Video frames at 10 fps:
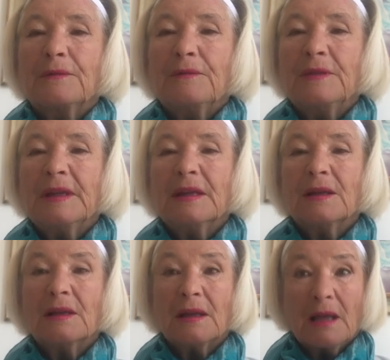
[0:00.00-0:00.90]

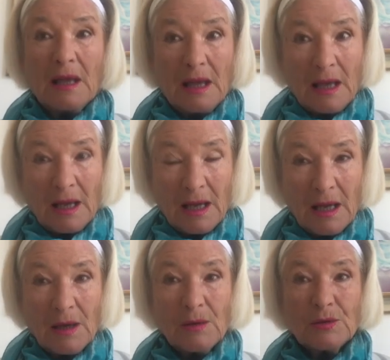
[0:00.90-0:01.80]
Feel
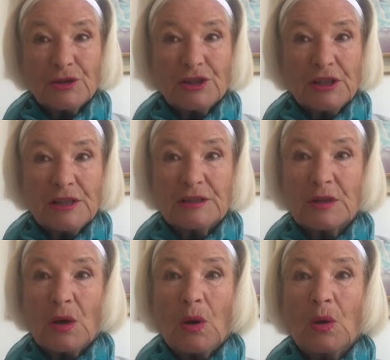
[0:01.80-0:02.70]
how she is
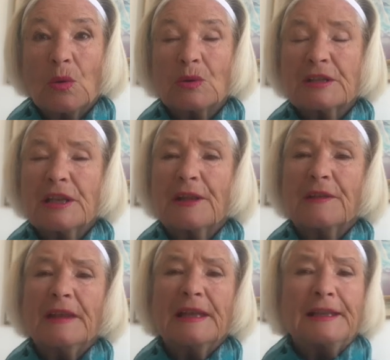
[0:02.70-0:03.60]
holding
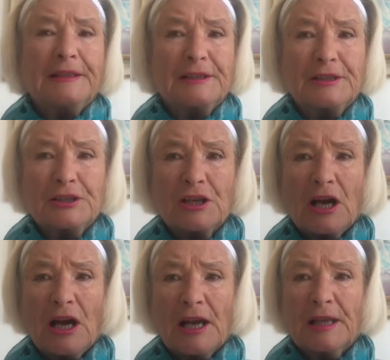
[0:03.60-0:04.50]
the
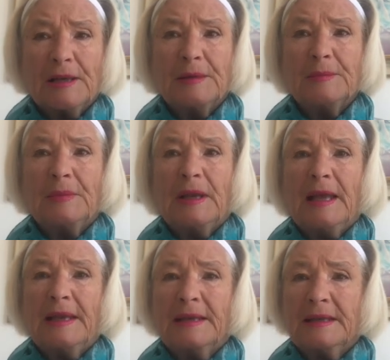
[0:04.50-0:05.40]
entire
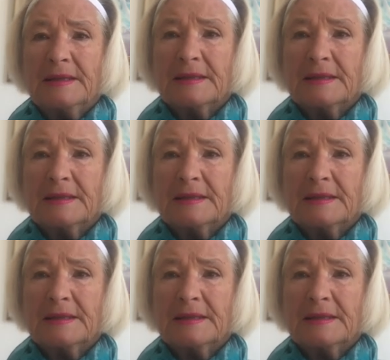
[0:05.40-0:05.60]
planet.